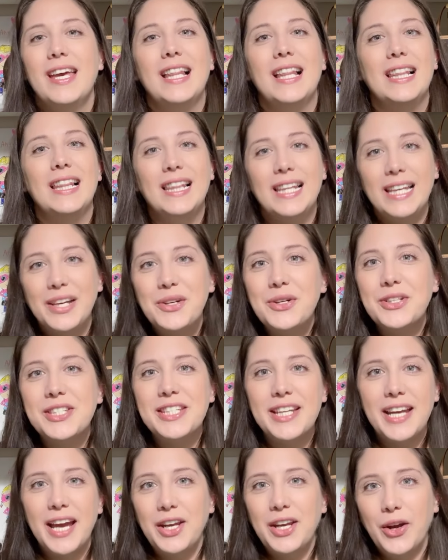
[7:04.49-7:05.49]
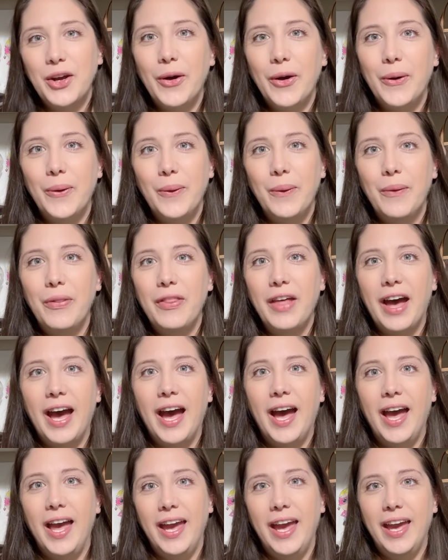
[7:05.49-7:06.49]
Little did I know
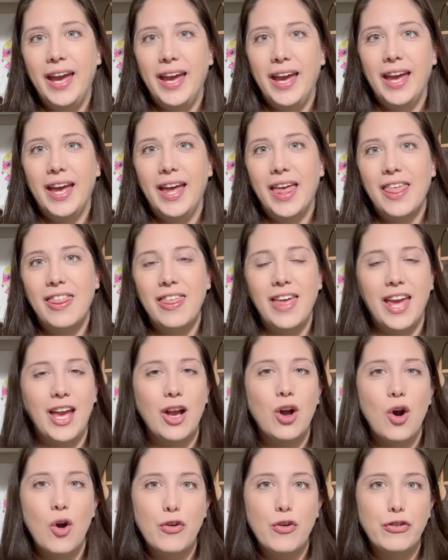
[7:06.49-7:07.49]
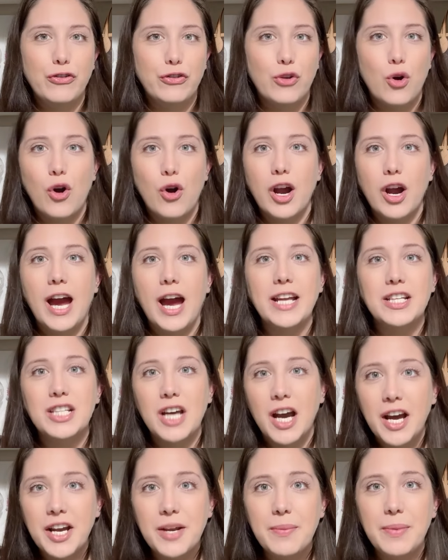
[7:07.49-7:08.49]
that they go for a
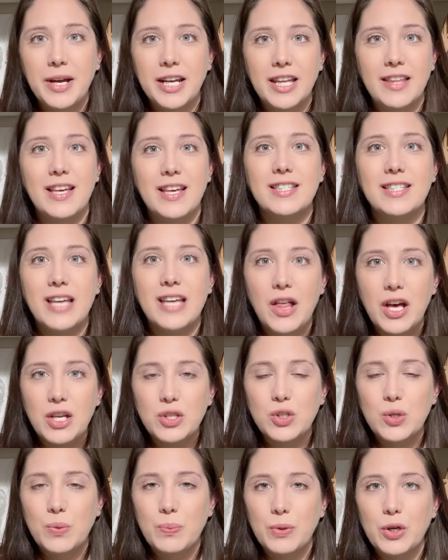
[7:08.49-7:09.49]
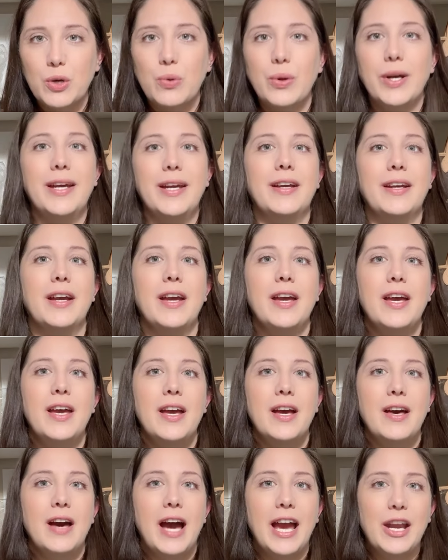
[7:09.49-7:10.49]
ton of money. They sell out super quick.
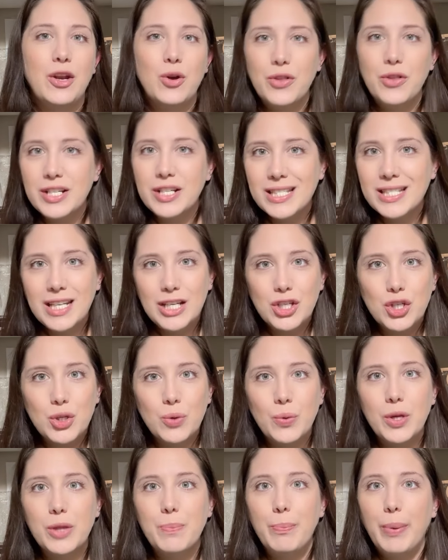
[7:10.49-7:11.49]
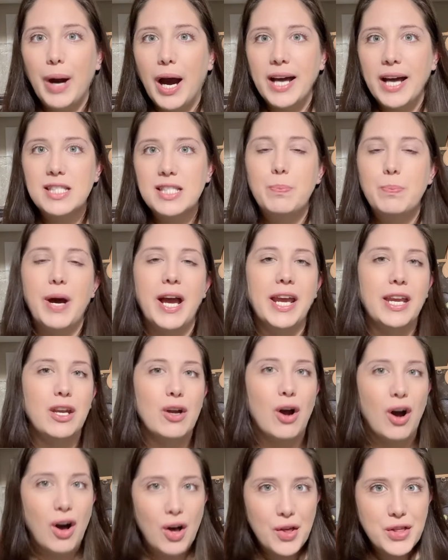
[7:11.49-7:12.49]
I know there's an issue with bots buying
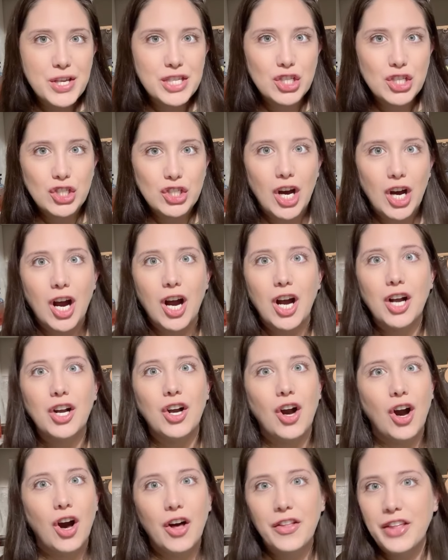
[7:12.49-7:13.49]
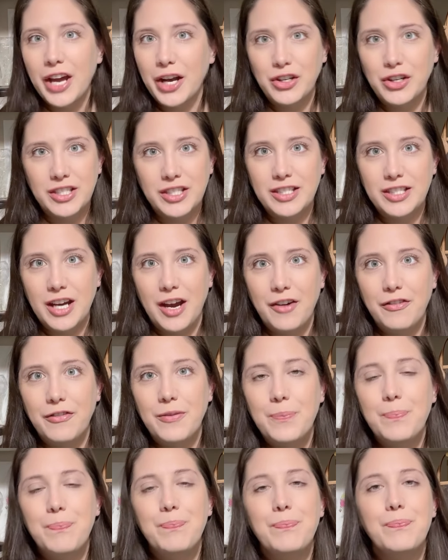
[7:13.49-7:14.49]
all the stock, all that good stuff.
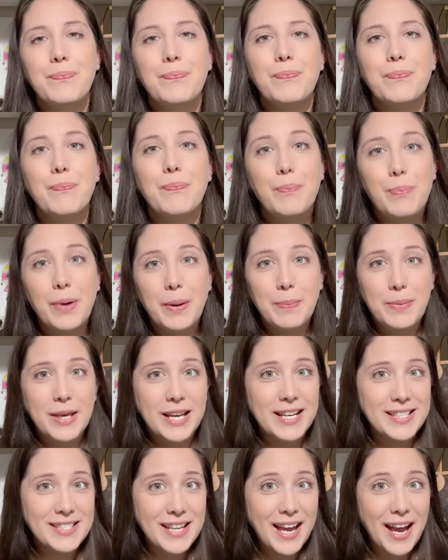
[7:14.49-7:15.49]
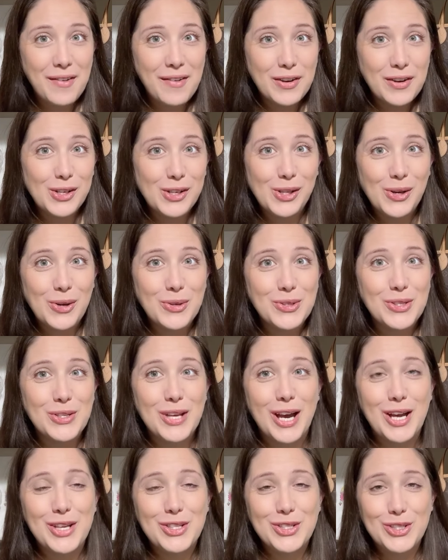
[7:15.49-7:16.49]
But because I have
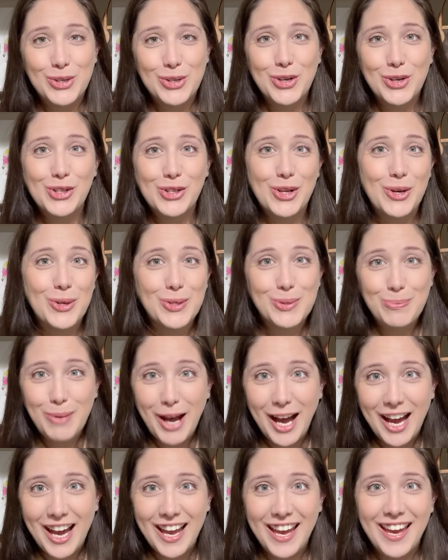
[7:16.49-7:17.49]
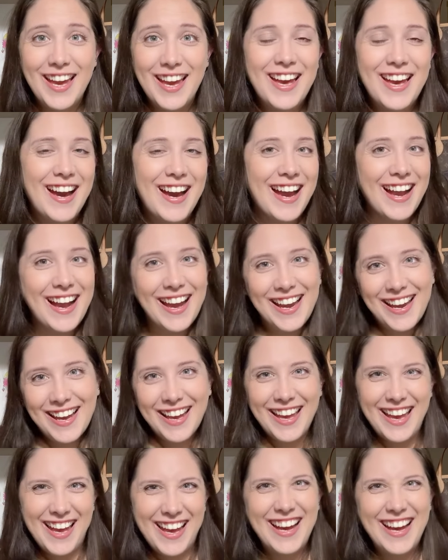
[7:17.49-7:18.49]
a store close by, I kind of
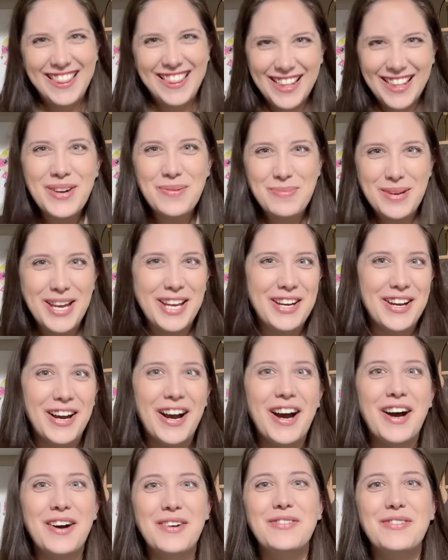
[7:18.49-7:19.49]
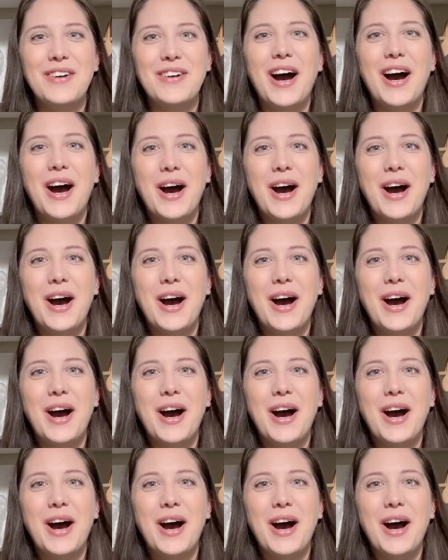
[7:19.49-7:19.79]
get a little bit of